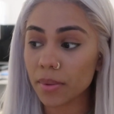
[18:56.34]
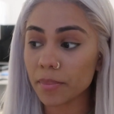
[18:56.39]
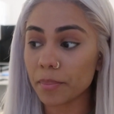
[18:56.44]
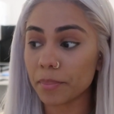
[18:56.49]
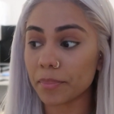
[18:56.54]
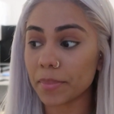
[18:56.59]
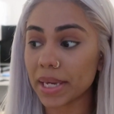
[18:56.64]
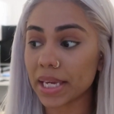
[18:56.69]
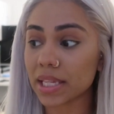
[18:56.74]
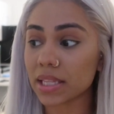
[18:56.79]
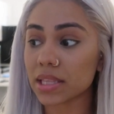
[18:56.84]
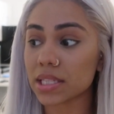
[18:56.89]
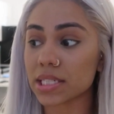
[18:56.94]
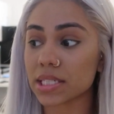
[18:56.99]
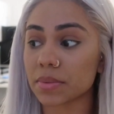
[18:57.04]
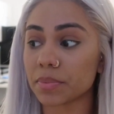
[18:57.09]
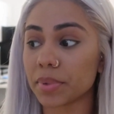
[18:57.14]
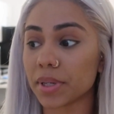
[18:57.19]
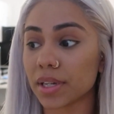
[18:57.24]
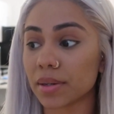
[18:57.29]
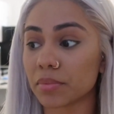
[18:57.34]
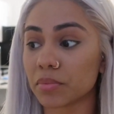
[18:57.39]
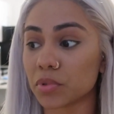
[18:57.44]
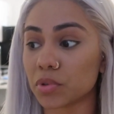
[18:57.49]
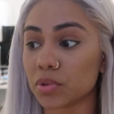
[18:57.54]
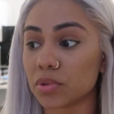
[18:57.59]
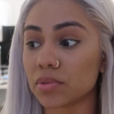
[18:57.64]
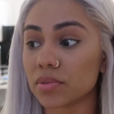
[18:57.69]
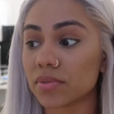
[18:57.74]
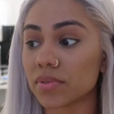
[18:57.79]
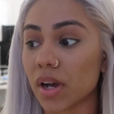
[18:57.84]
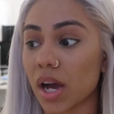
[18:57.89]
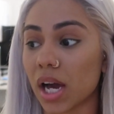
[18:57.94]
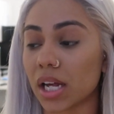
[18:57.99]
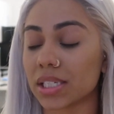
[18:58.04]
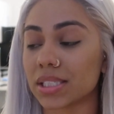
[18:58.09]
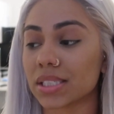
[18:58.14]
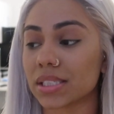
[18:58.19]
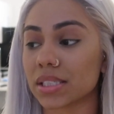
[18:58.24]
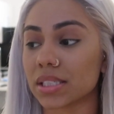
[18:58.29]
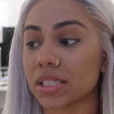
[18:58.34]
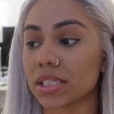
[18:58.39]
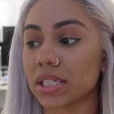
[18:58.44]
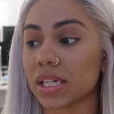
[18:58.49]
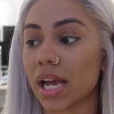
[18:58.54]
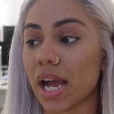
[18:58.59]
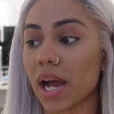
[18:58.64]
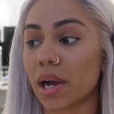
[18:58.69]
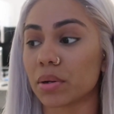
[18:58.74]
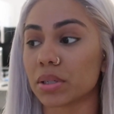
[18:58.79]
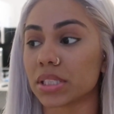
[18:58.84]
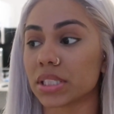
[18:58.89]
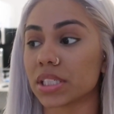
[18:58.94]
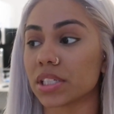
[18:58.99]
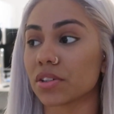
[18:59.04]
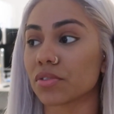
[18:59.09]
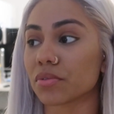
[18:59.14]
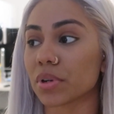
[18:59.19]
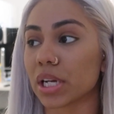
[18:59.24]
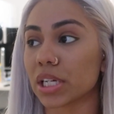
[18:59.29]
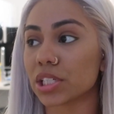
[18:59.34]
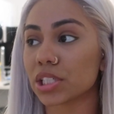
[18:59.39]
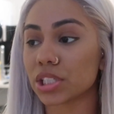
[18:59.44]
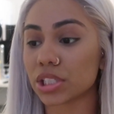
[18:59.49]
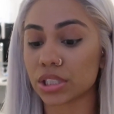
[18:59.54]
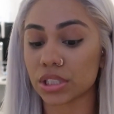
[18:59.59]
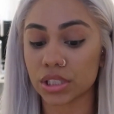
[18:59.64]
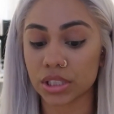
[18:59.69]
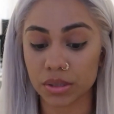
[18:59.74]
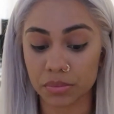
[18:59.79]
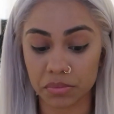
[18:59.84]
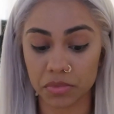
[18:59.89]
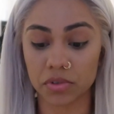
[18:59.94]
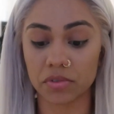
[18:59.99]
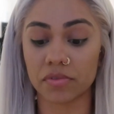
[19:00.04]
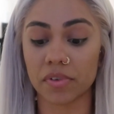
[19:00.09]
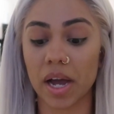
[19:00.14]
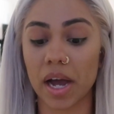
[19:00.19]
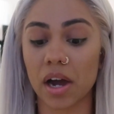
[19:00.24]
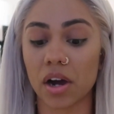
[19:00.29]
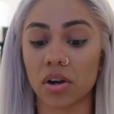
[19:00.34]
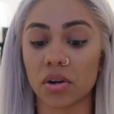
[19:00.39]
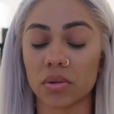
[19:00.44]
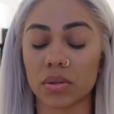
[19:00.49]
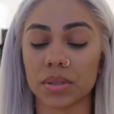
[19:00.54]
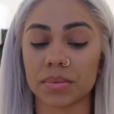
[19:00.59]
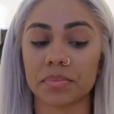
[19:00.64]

making this big move, honestly I was in a rush to move out